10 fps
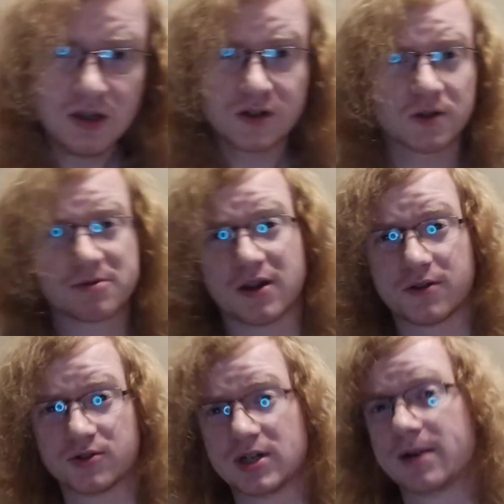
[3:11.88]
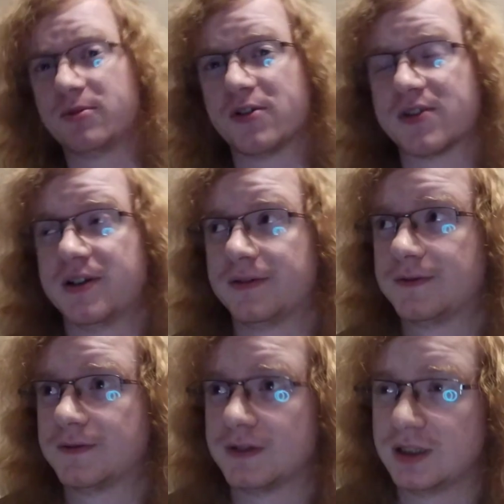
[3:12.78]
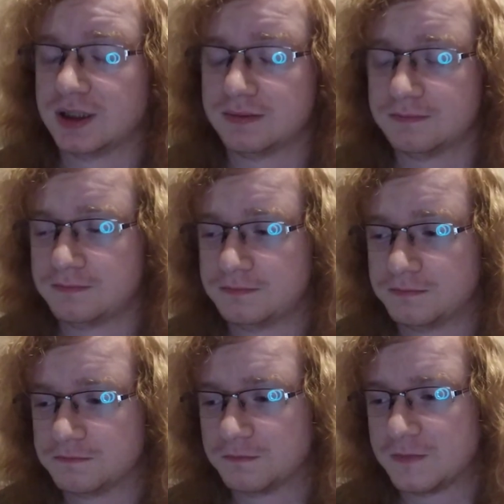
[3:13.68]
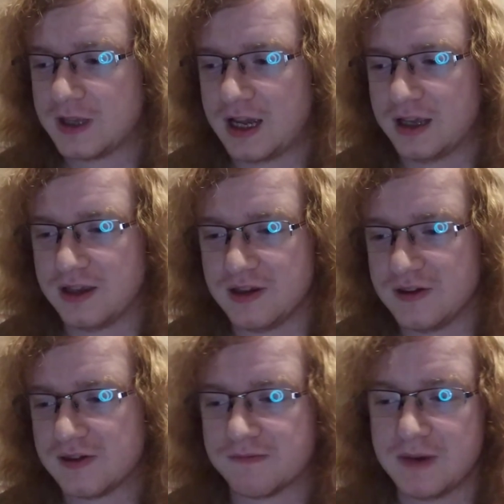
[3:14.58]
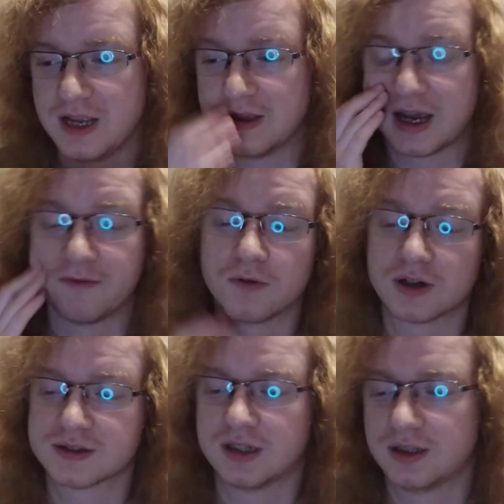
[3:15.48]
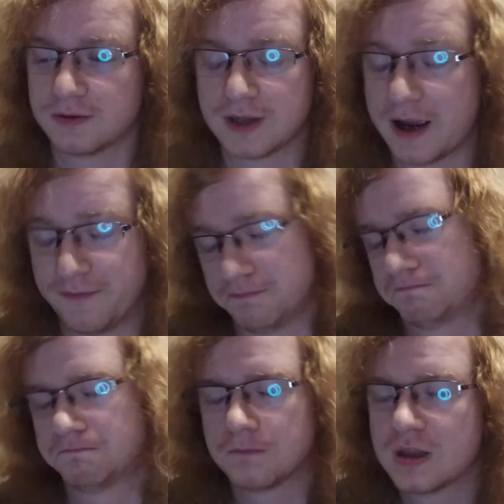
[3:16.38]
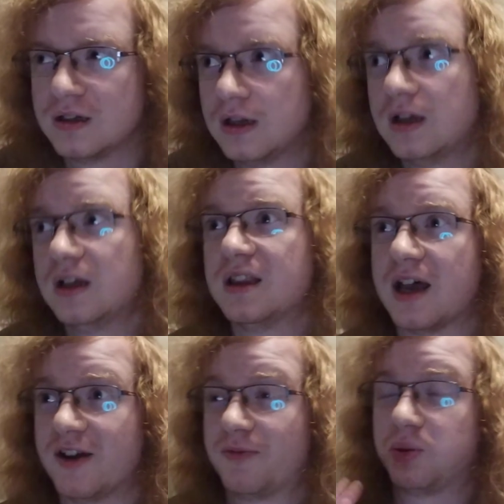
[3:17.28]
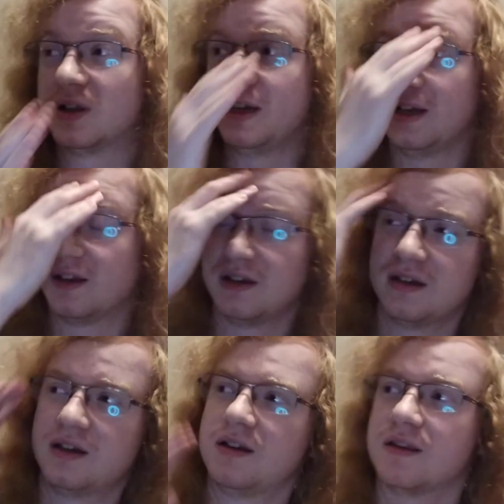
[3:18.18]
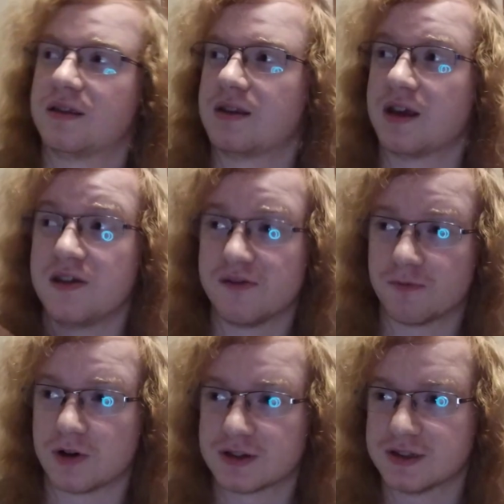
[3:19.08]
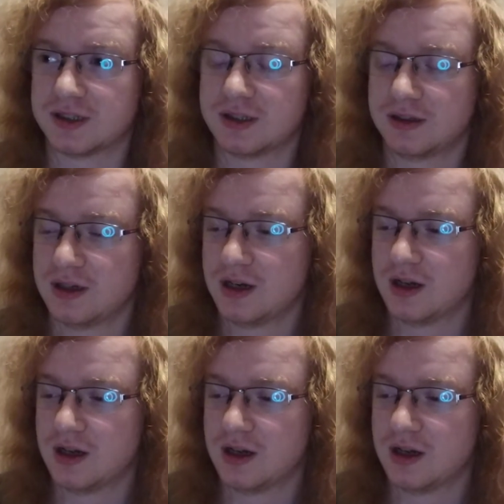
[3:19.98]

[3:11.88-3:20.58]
in terms of other Dragon Ball stuff that he's made, that I've worked on, or that I've played, that he's worked on.